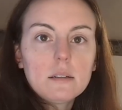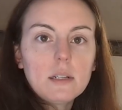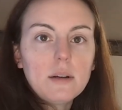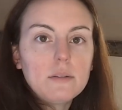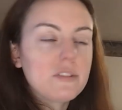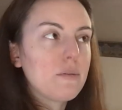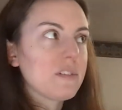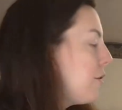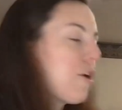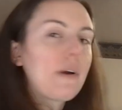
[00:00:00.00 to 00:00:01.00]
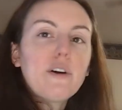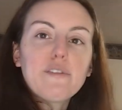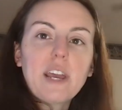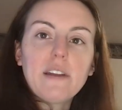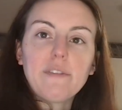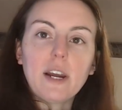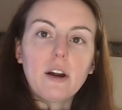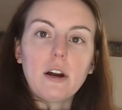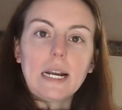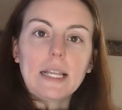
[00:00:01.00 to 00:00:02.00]
There was no real
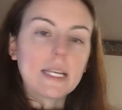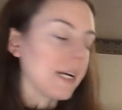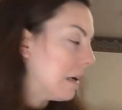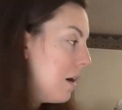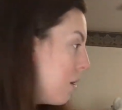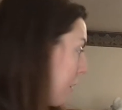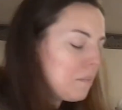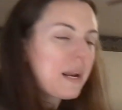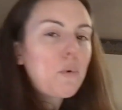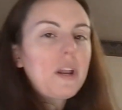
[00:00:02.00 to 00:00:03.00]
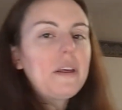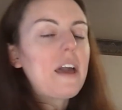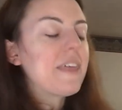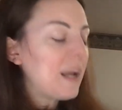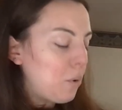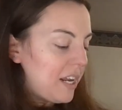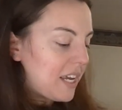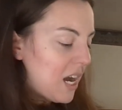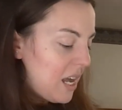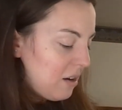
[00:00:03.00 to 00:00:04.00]
fanfare or anything. But I think I want to
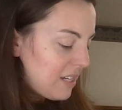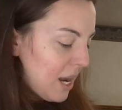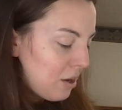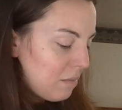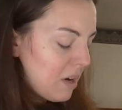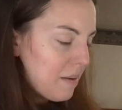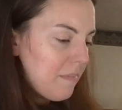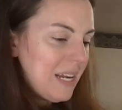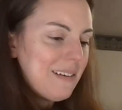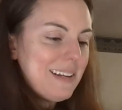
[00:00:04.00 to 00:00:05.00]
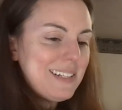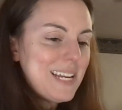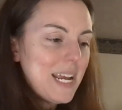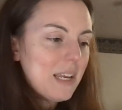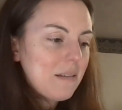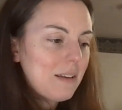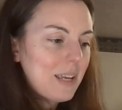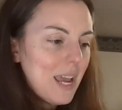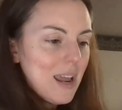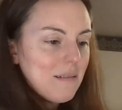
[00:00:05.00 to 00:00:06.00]
cut down on my meat intake
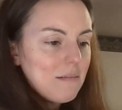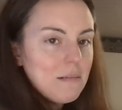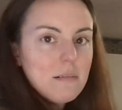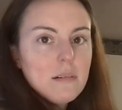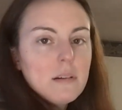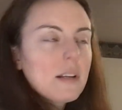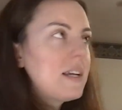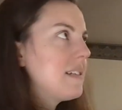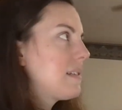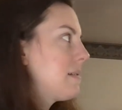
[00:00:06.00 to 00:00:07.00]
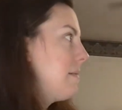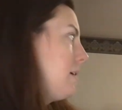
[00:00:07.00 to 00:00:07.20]
again because